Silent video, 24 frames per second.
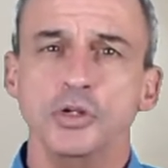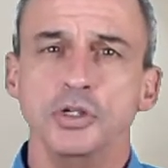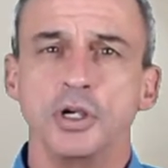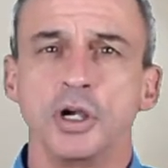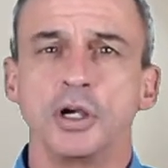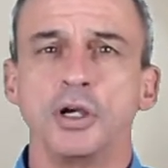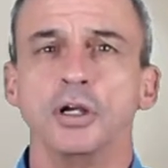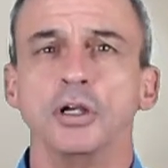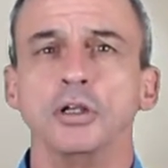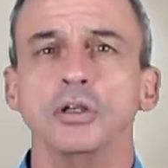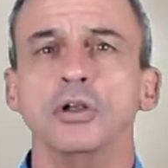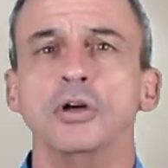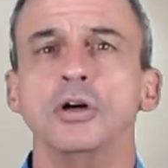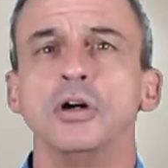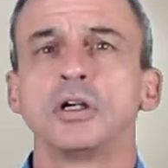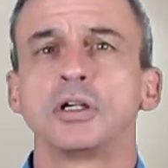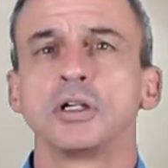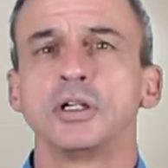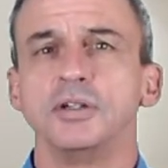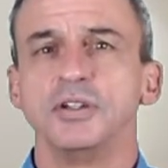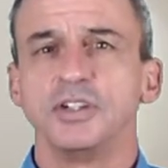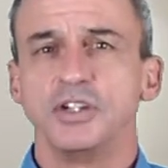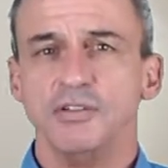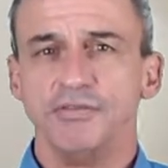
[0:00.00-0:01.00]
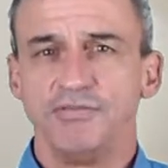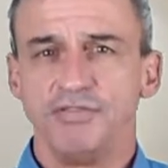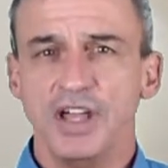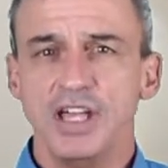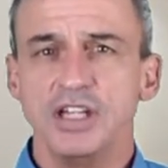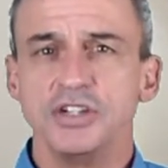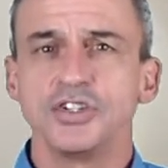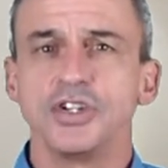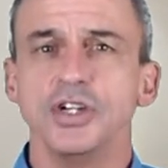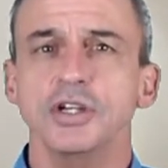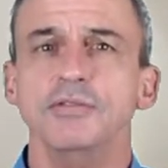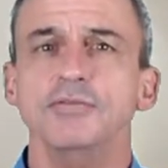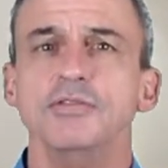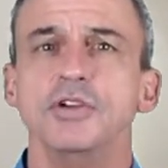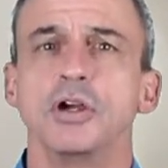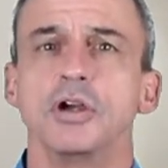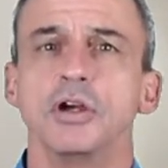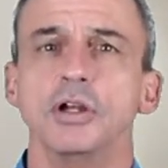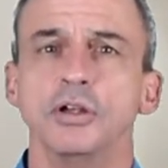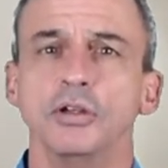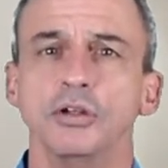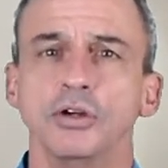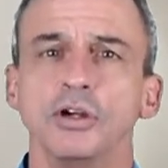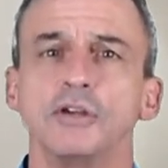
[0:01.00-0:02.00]
You're going to look defensive, you're
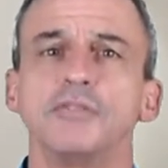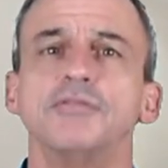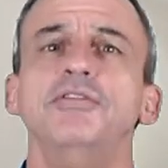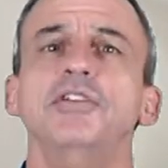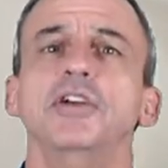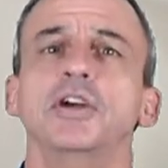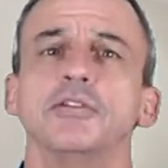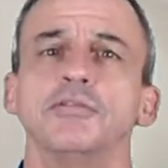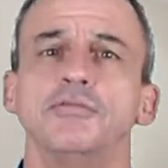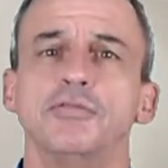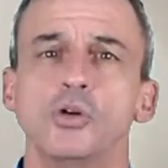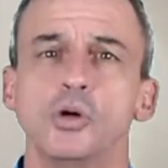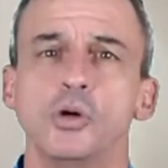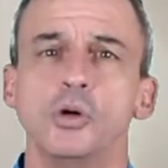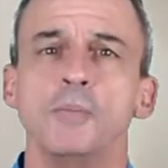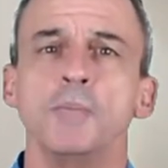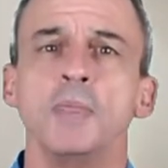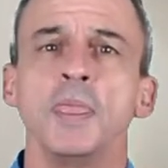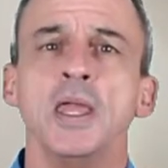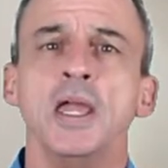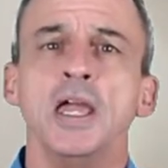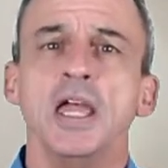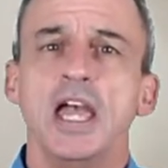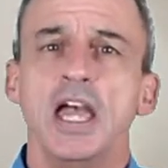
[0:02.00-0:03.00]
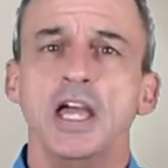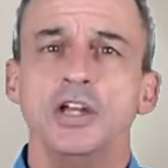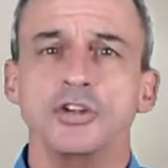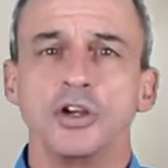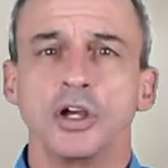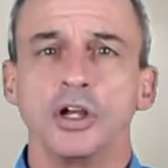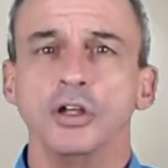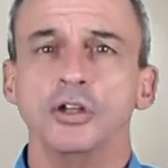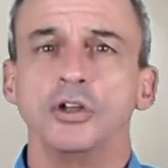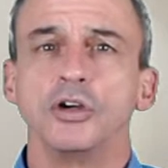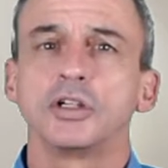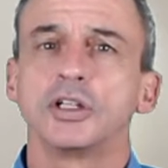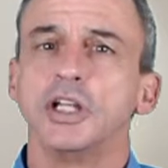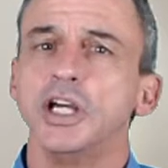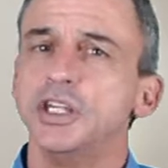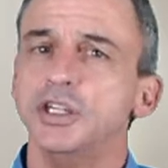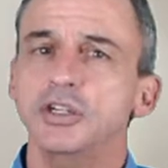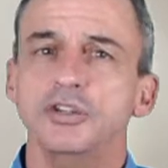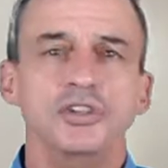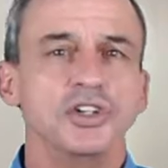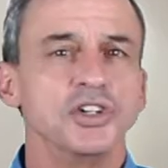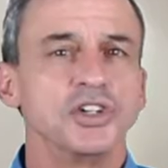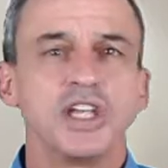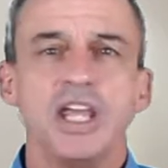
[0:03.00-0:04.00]
going to look fearful, and you're going to look like
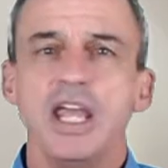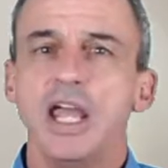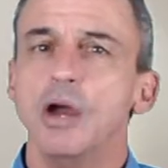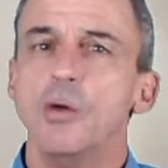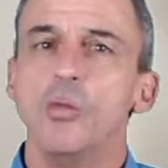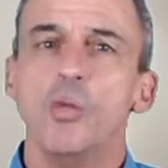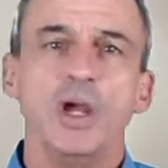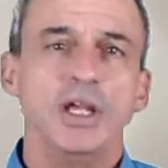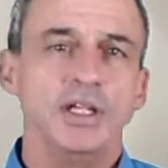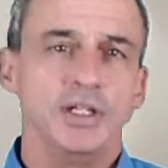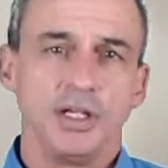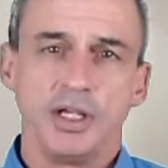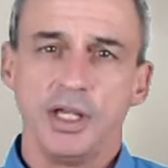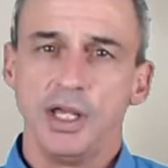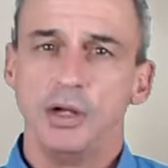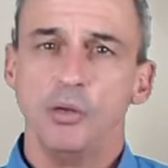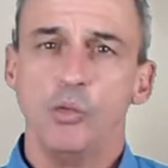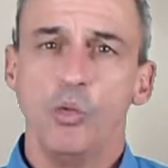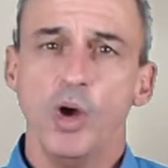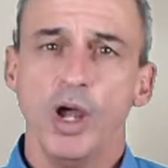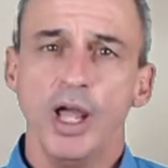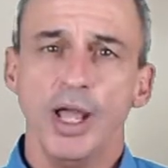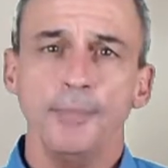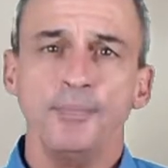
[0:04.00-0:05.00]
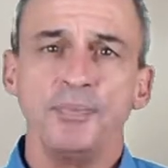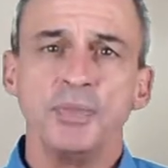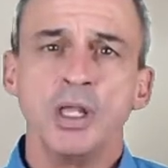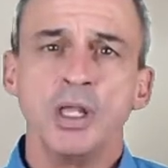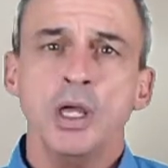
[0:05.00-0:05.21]
you just can't wait to get away.